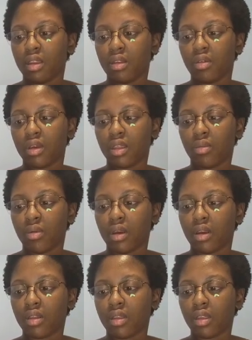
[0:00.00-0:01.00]
To
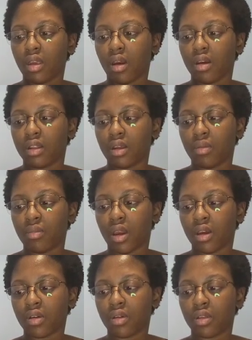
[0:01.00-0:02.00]
experience our little
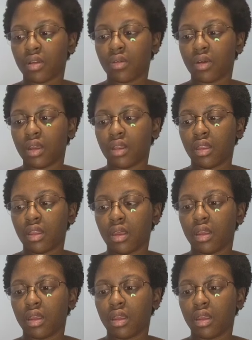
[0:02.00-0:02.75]
miracle squeeze